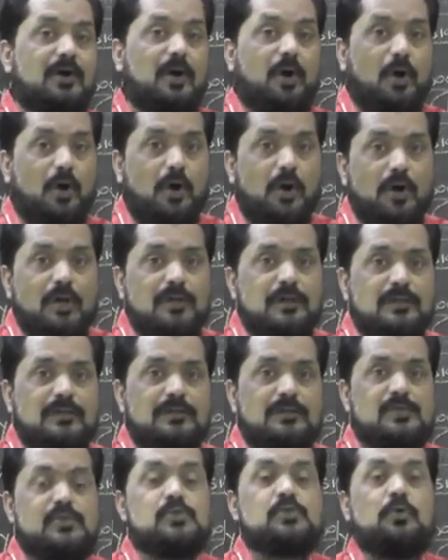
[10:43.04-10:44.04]
all
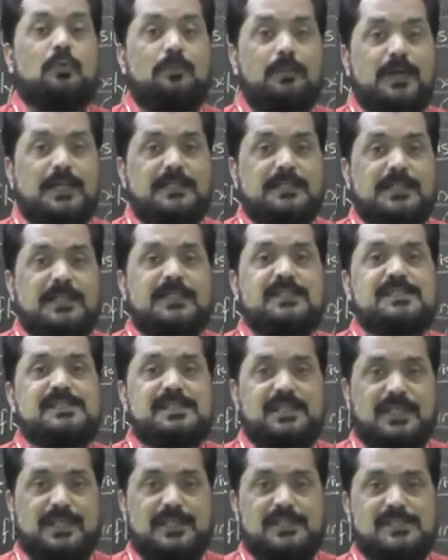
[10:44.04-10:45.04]
somatic
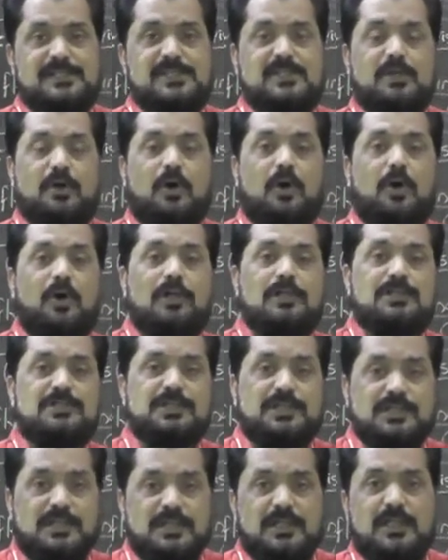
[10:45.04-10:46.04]
cells, all
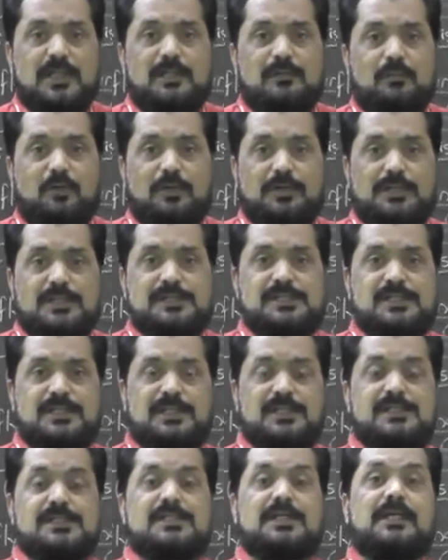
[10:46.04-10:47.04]
general body
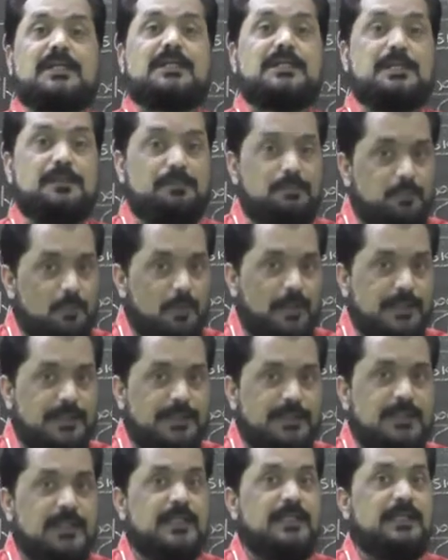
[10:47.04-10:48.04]
cells are
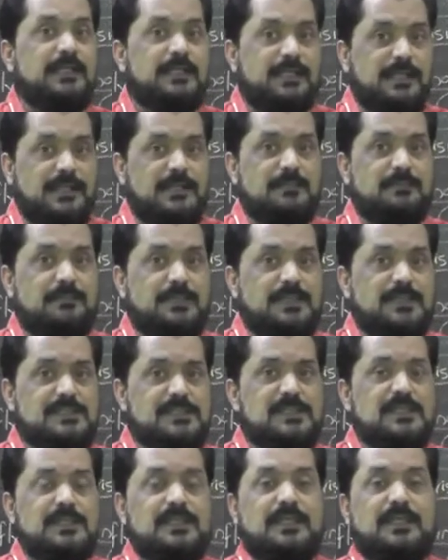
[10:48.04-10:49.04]
diploid, it
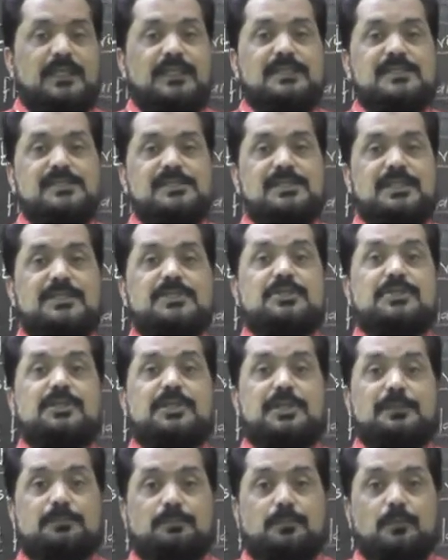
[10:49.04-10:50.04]
means in such
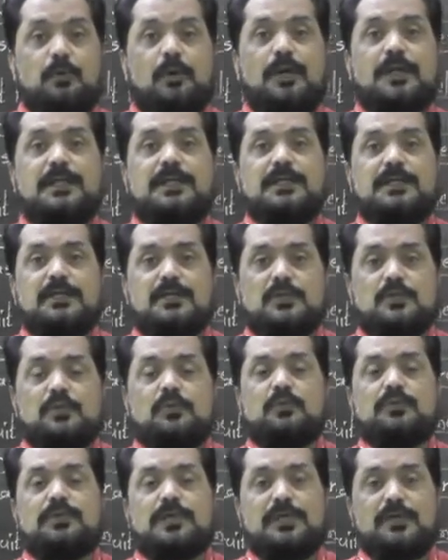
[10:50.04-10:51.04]
diploid
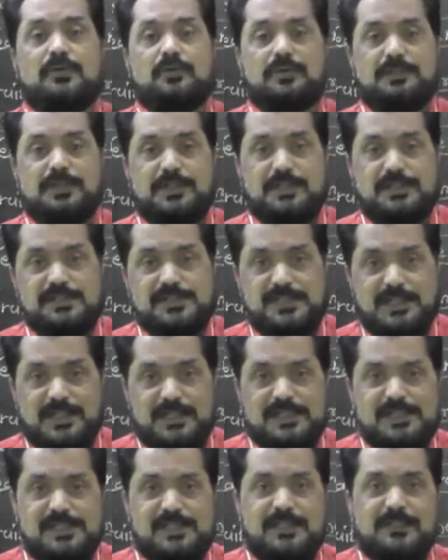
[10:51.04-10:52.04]
eukaryotic
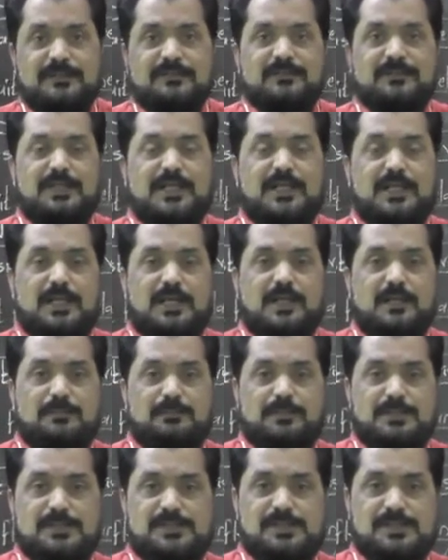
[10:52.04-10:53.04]
cells there
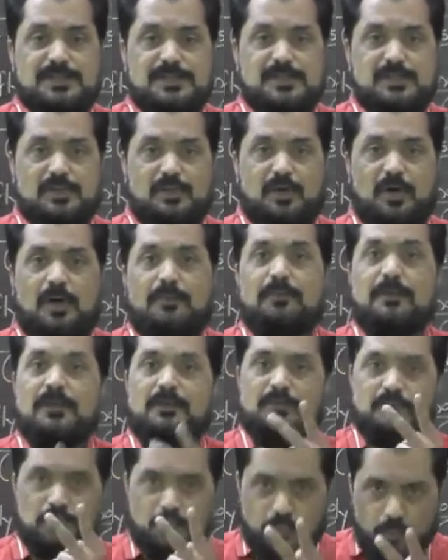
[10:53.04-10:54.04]
are presence of
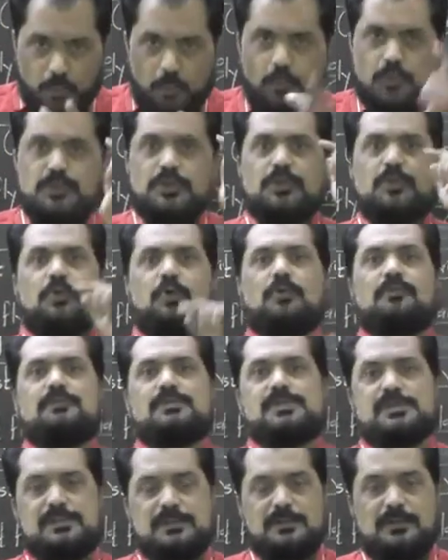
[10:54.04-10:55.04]
two
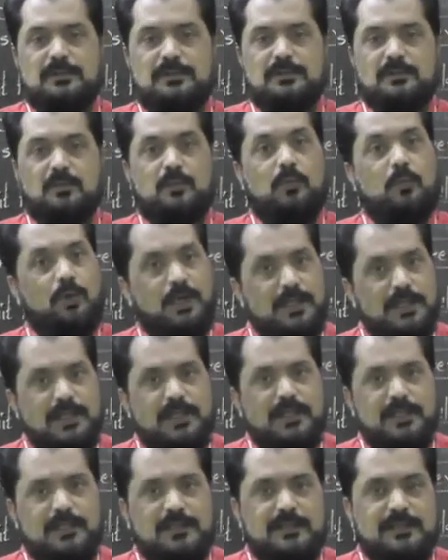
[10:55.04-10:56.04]
genomes,
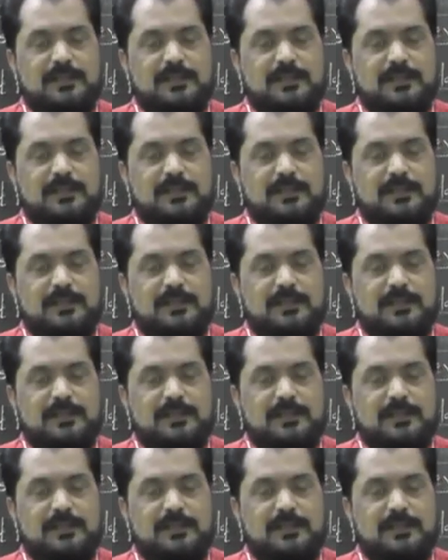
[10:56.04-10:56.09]
while